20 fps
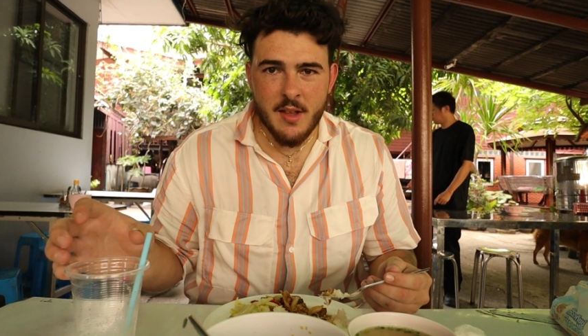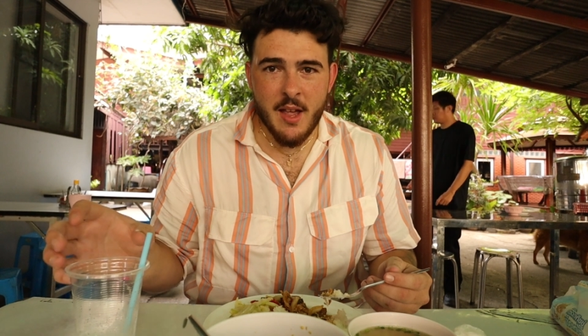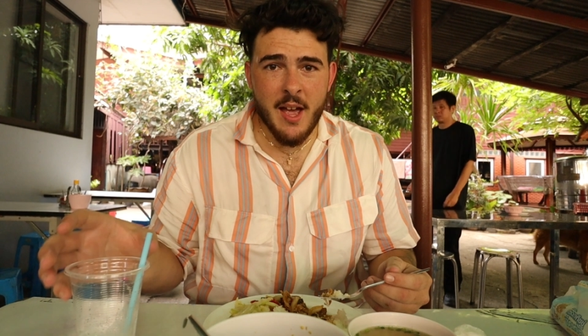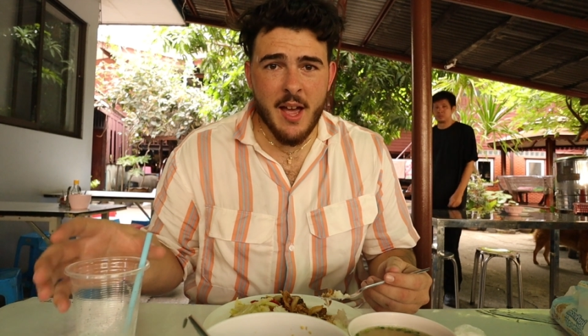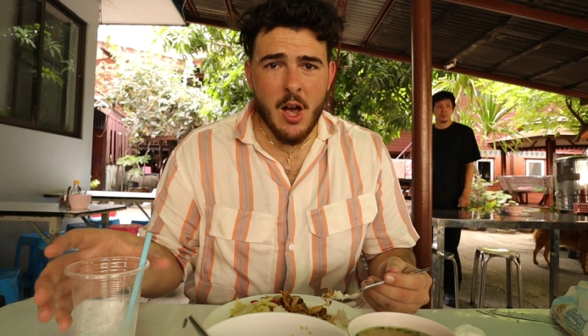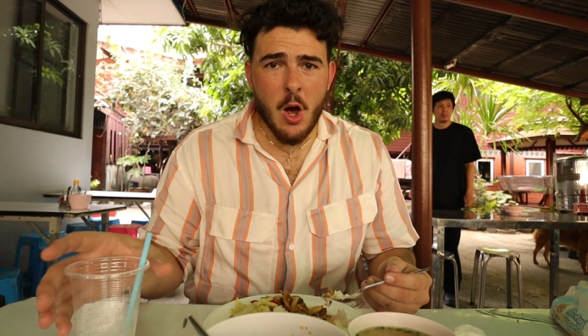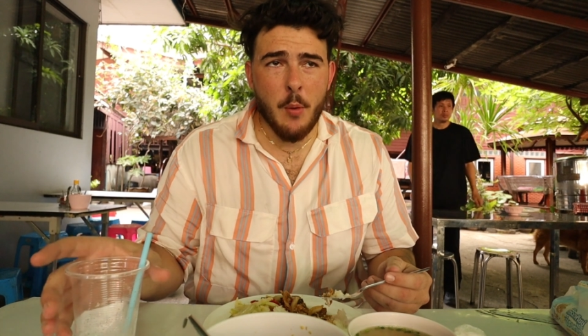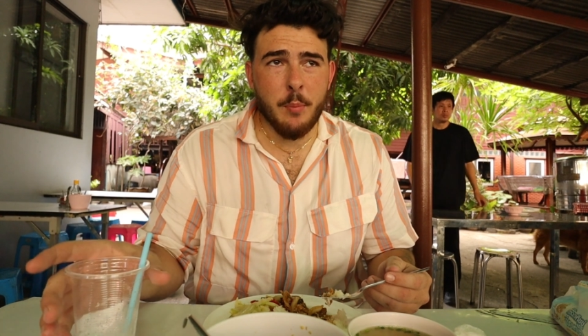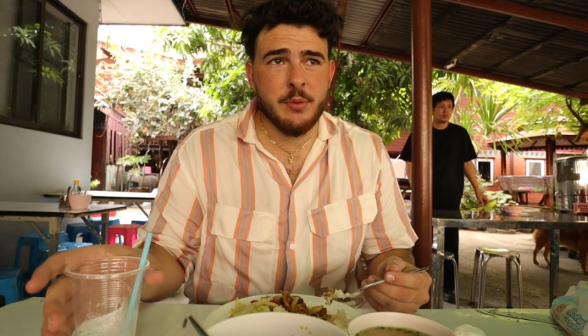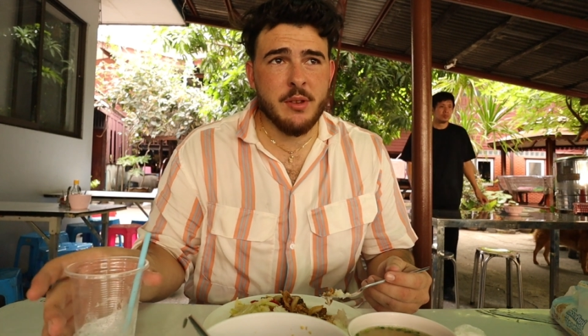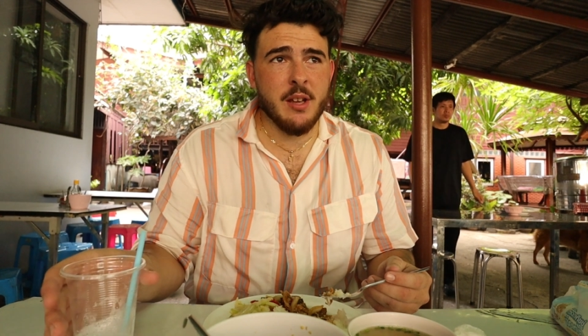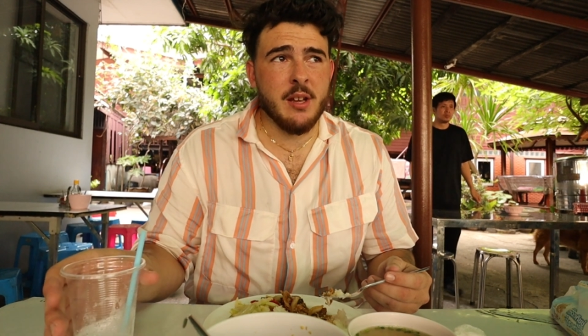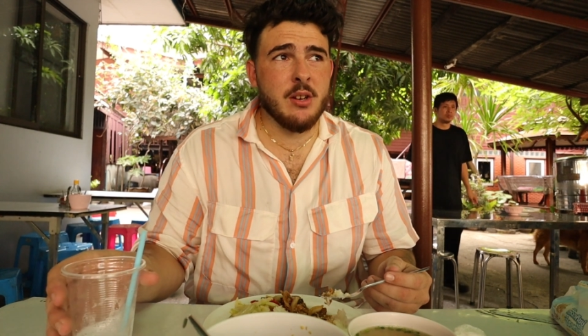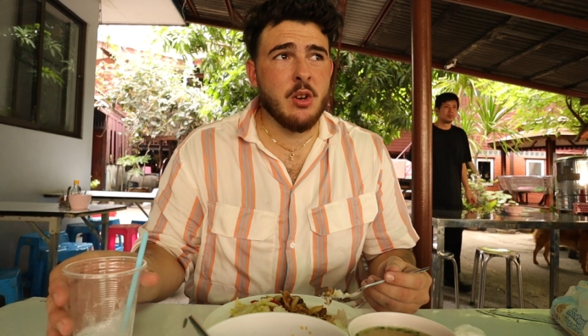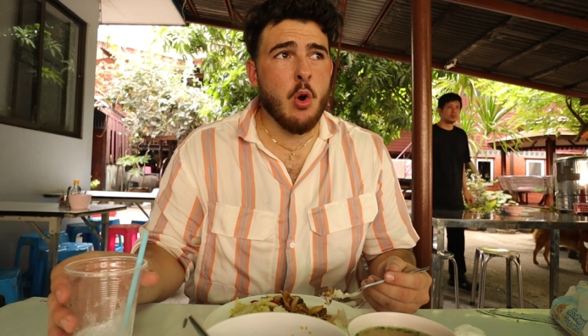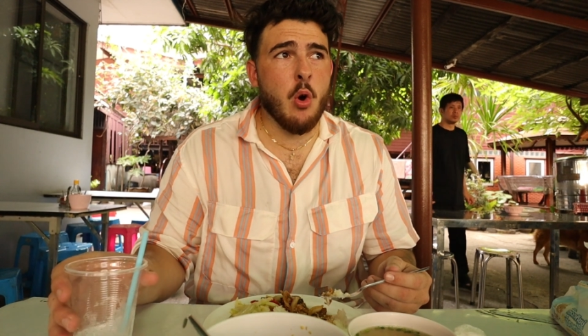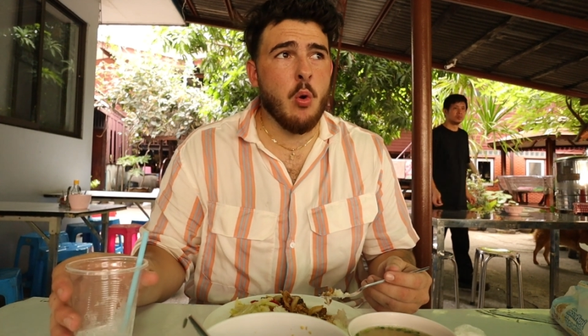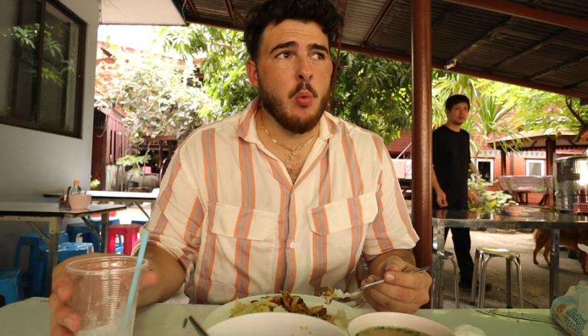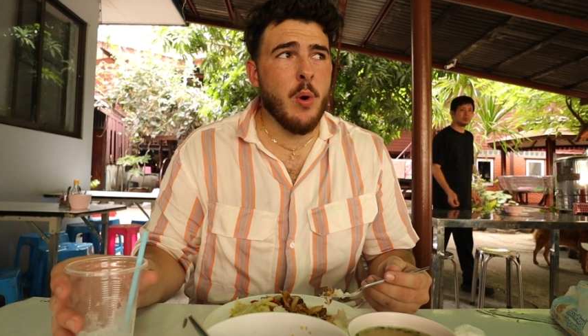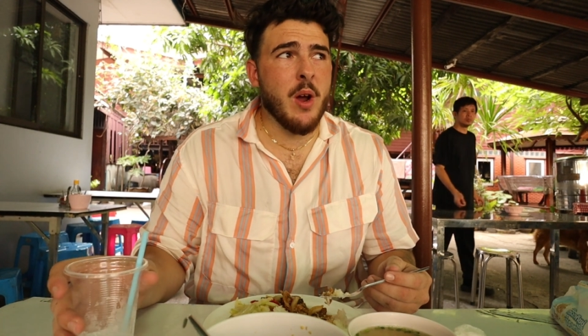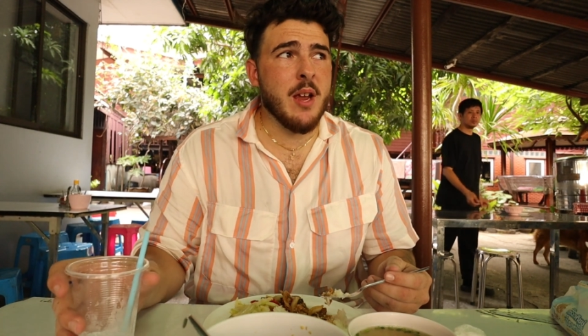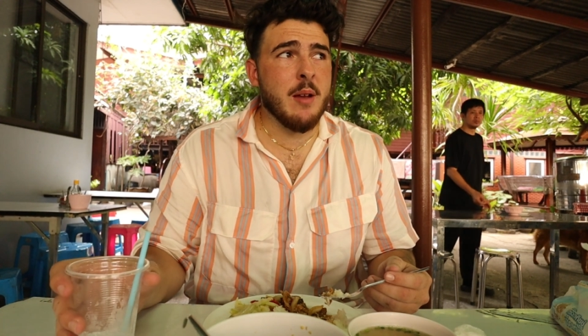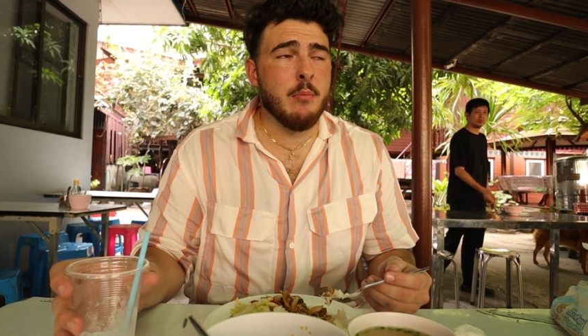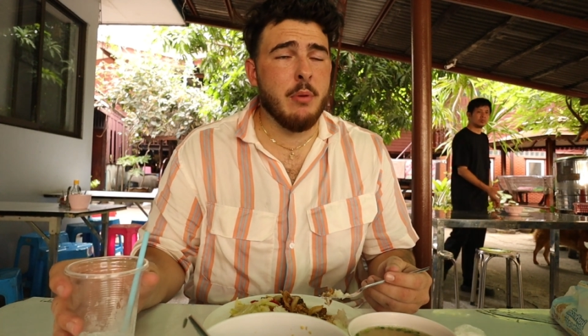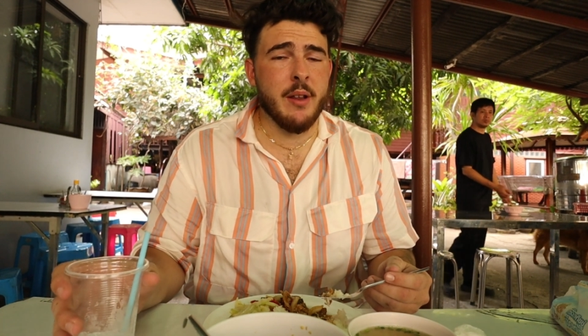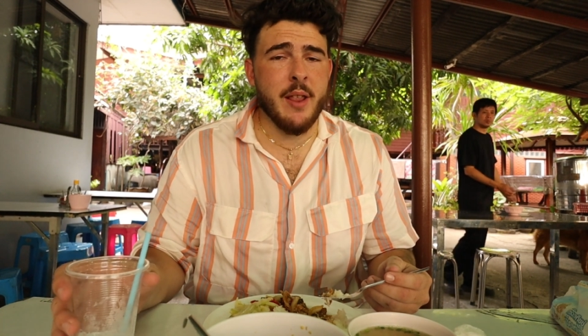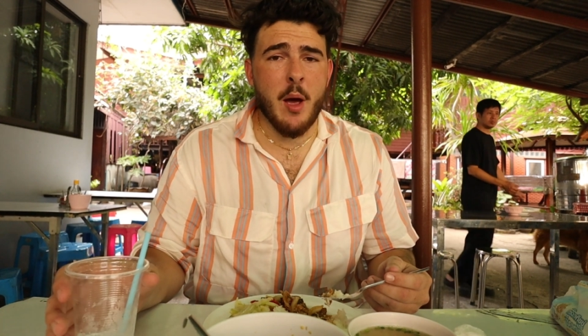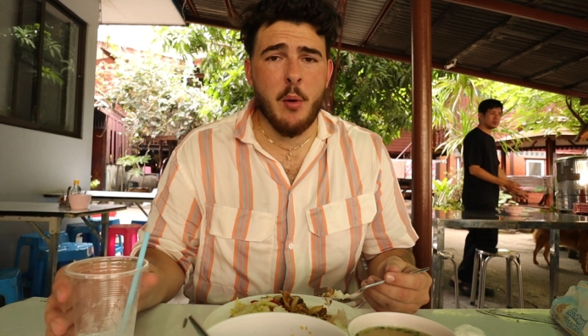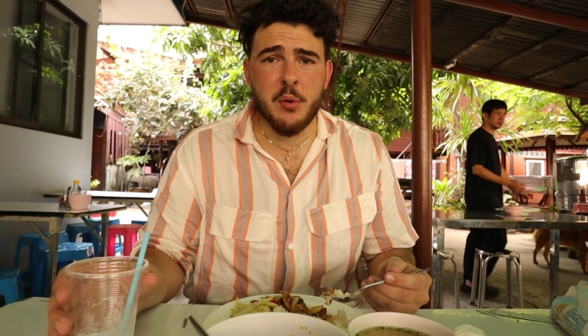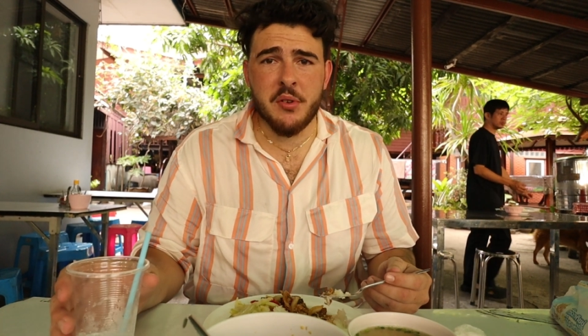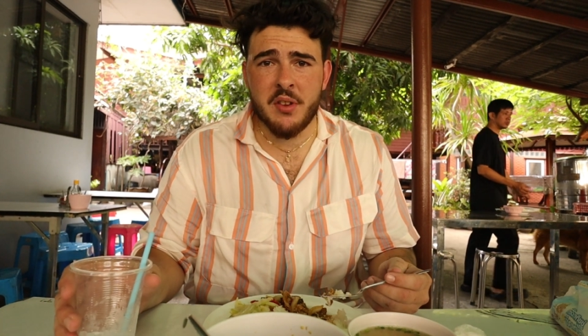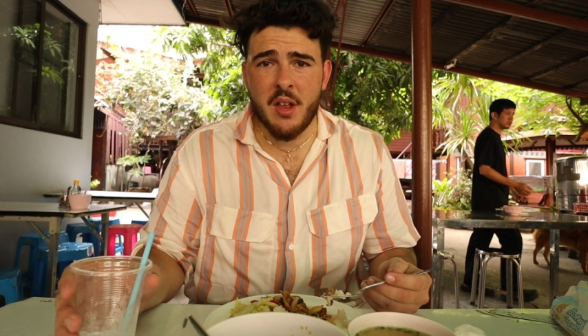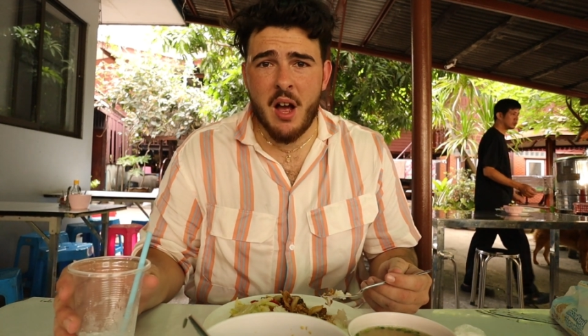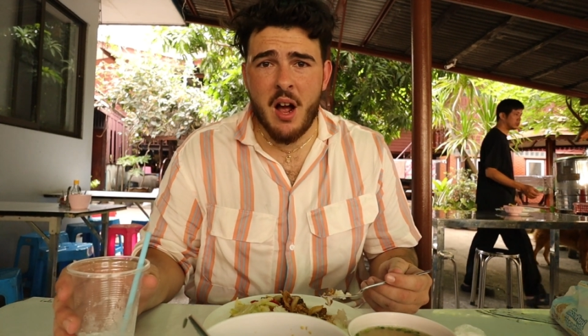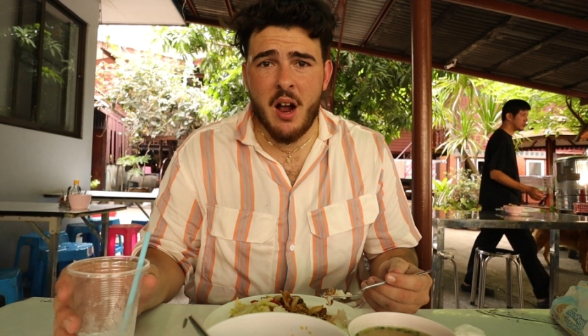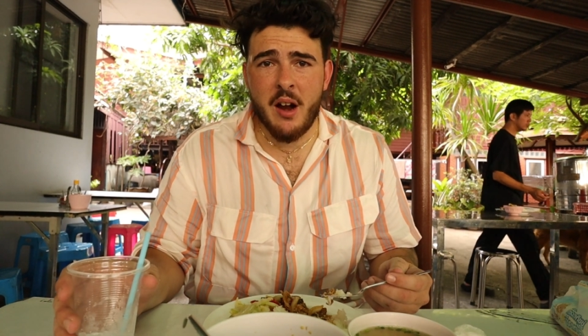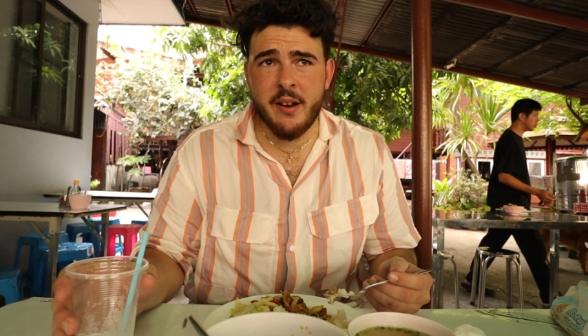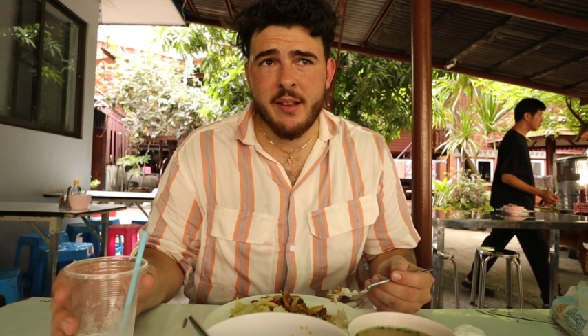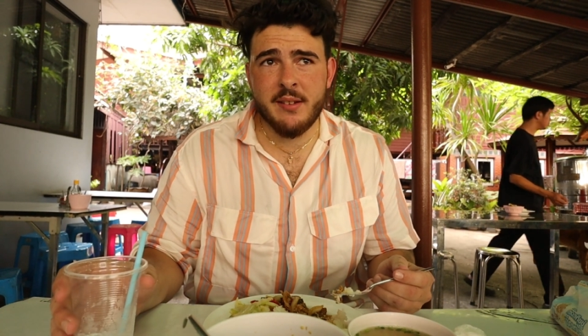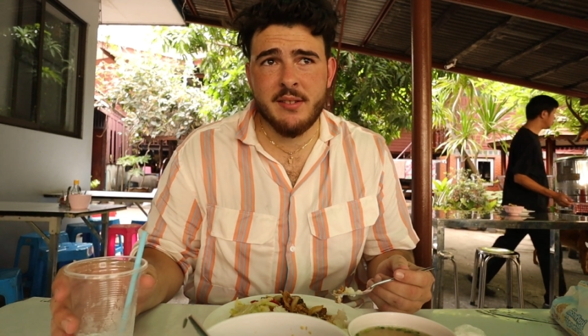that helped it go away. But that was the
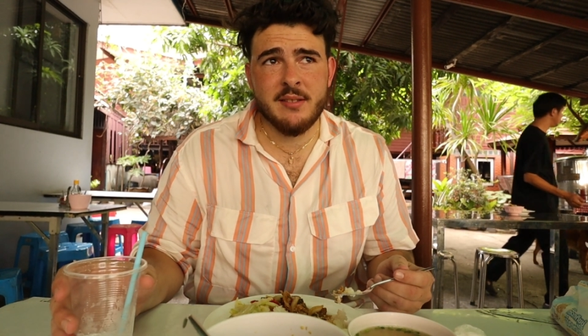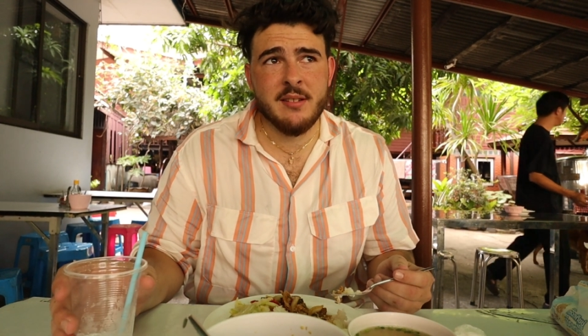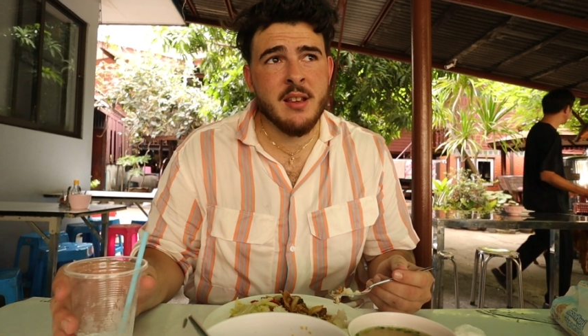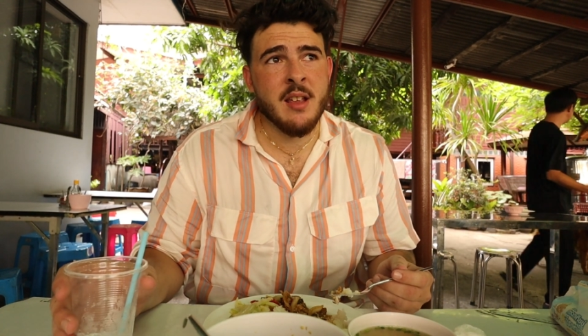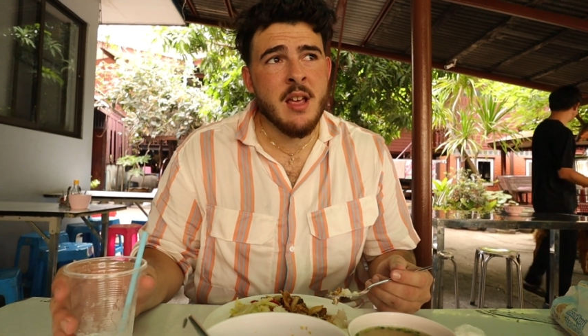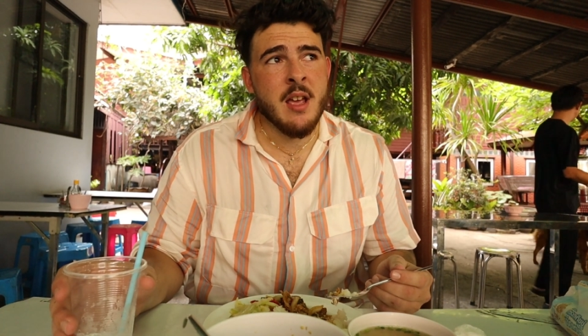hottest,